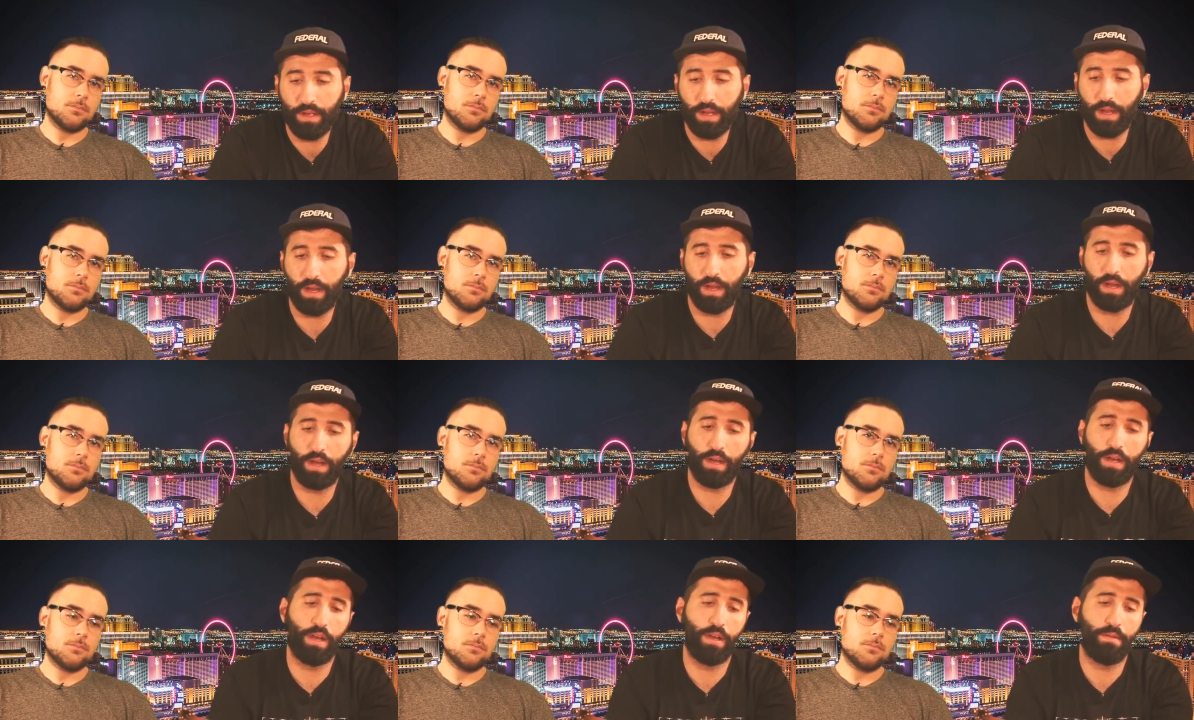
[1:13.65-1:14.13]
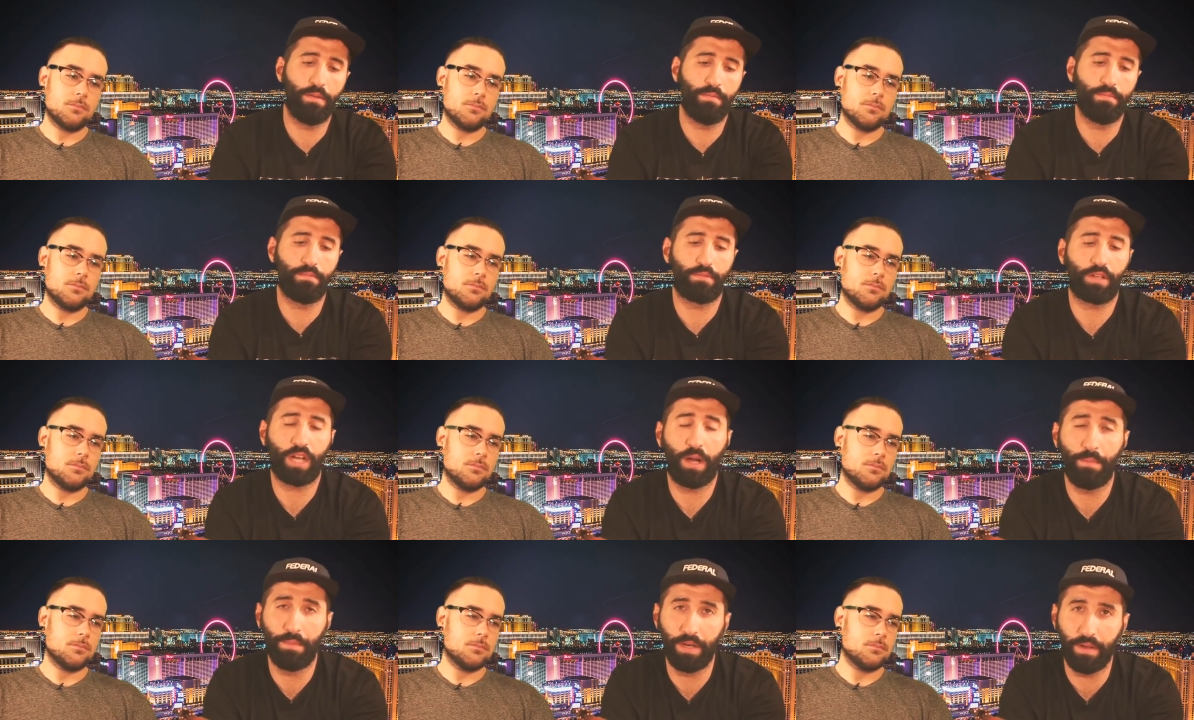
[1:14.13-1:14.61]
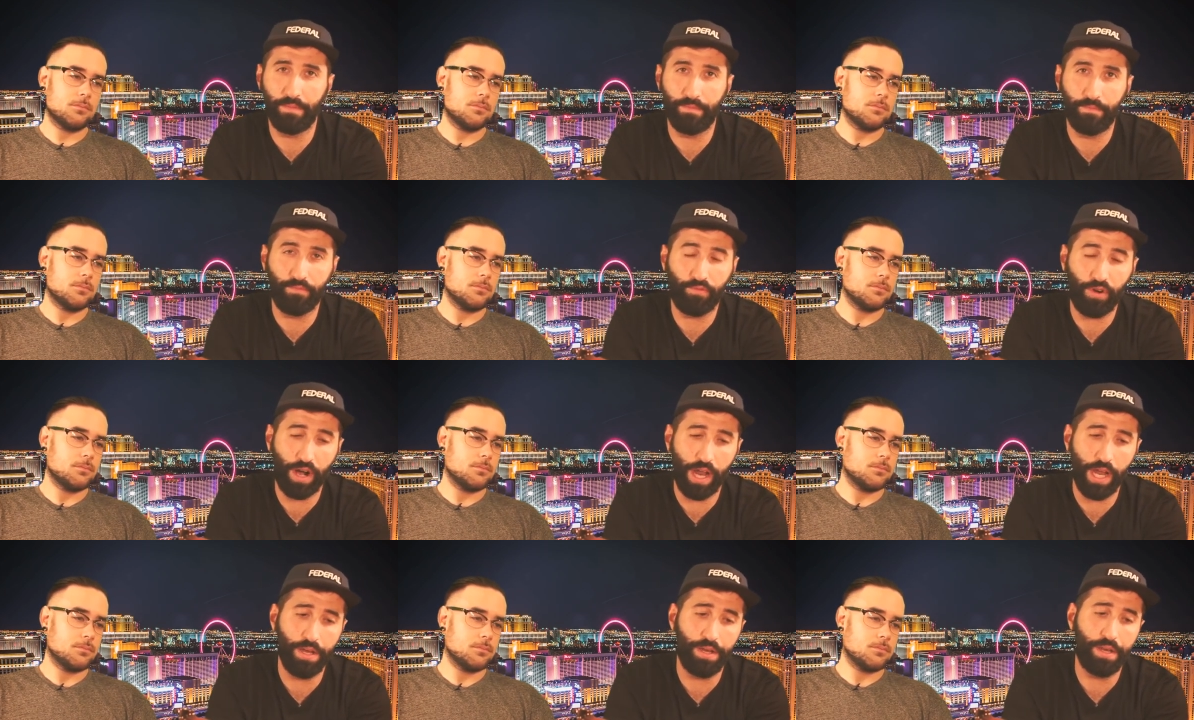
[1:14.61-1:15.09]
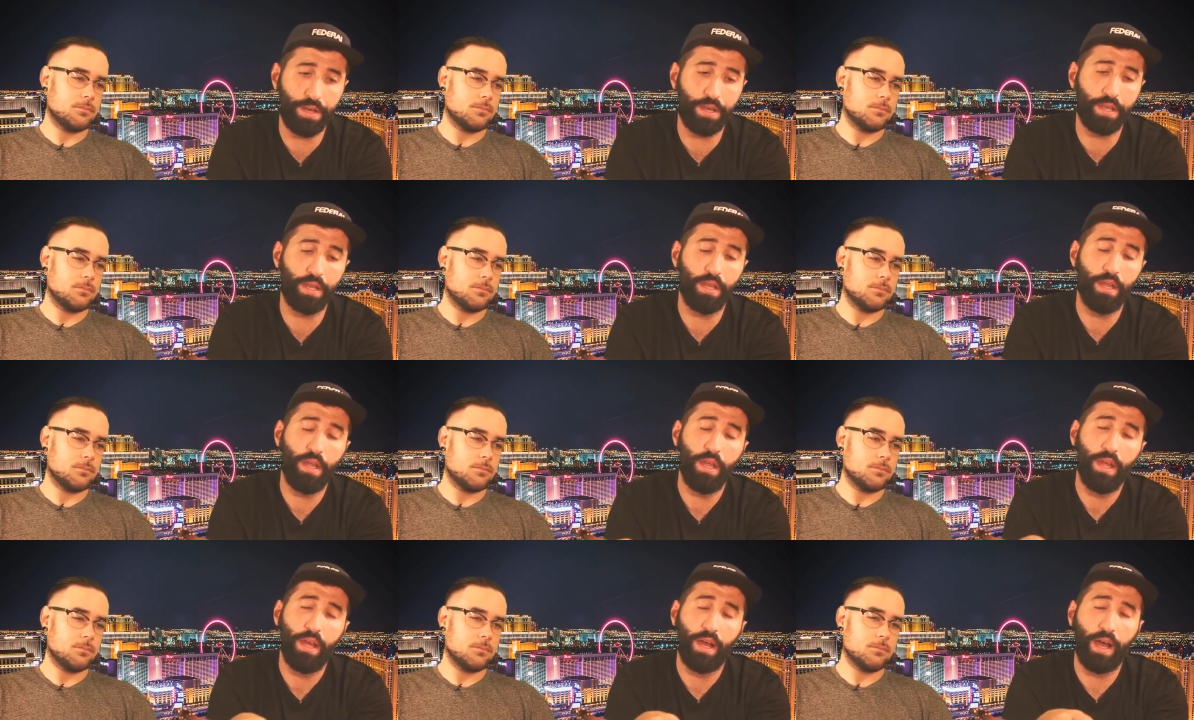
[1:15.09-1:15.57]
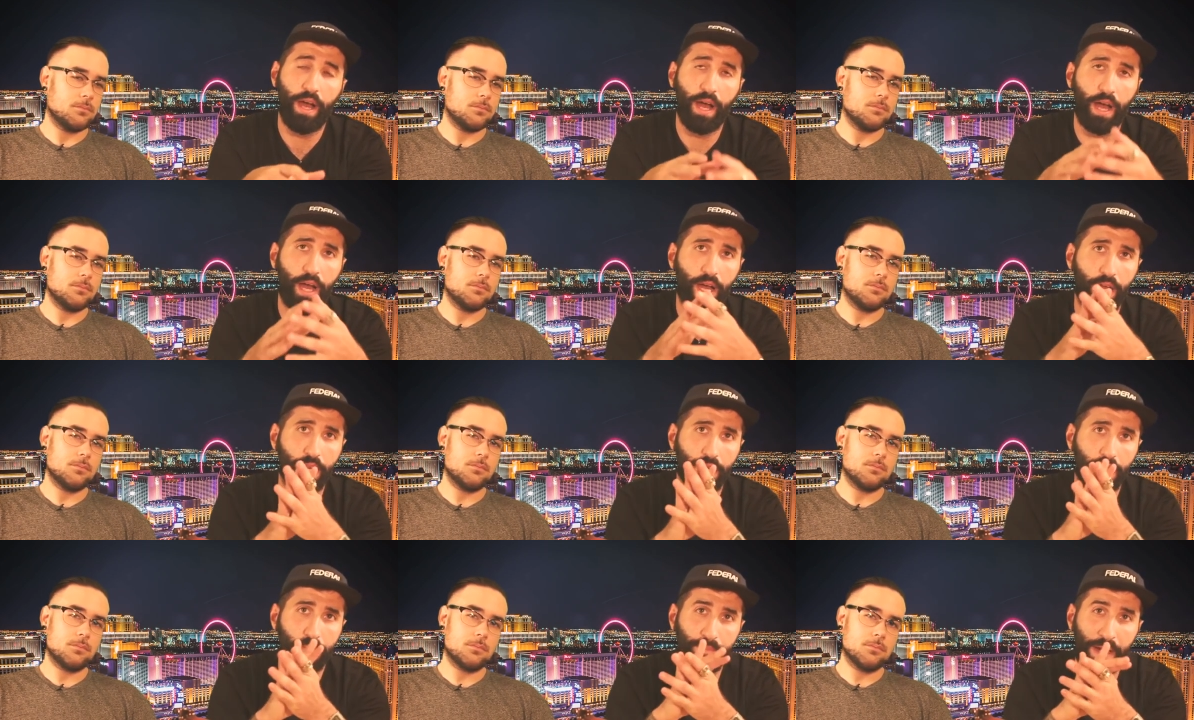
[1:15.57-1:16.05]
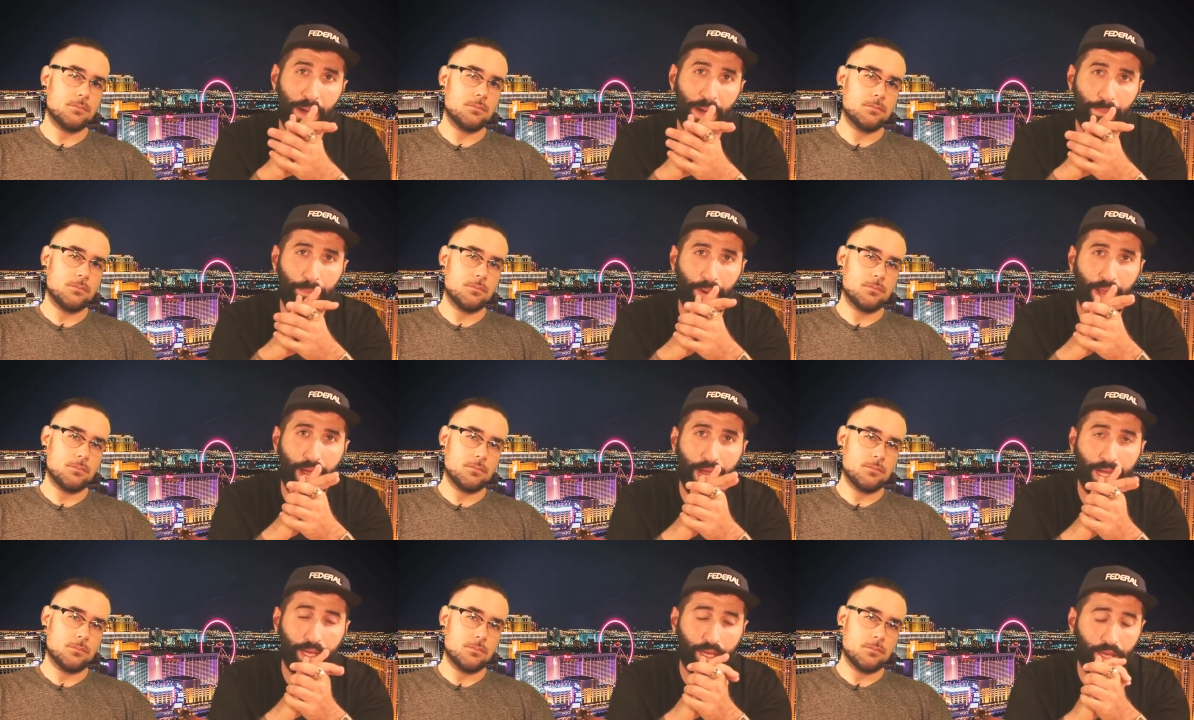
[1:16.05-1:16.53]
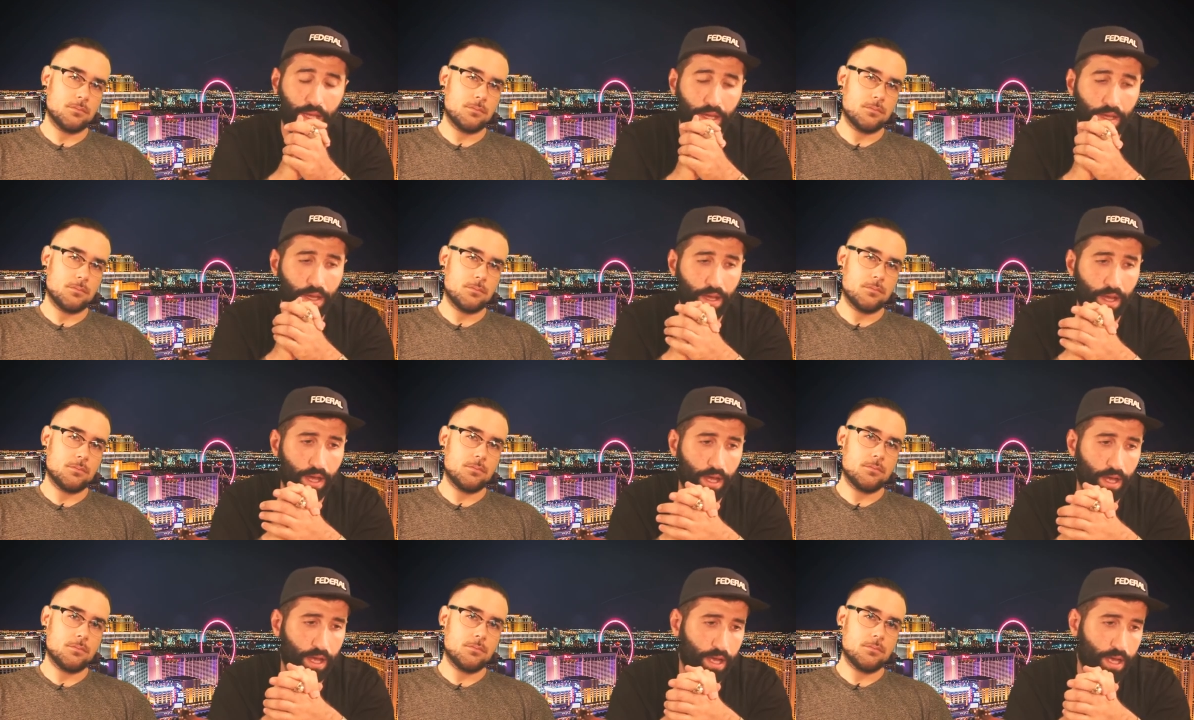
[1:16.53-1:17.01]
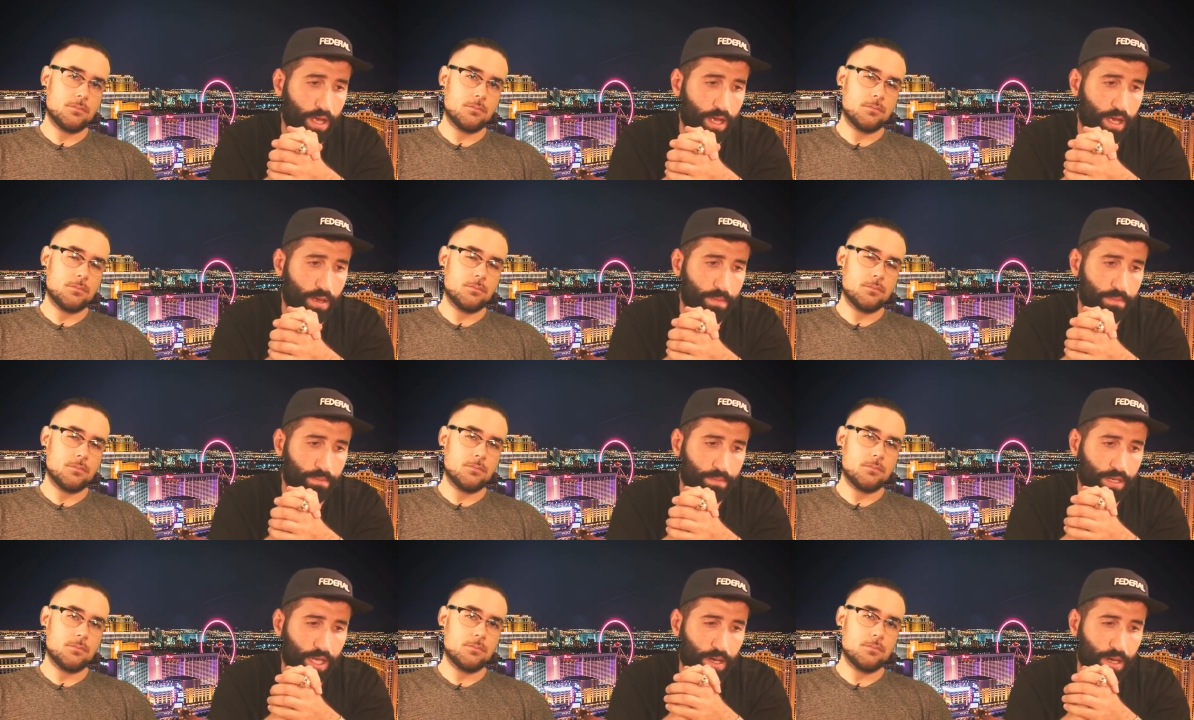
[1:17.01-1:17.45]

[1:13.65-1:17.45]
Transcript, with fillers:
Speaker 1: um, coming in red and matte black um,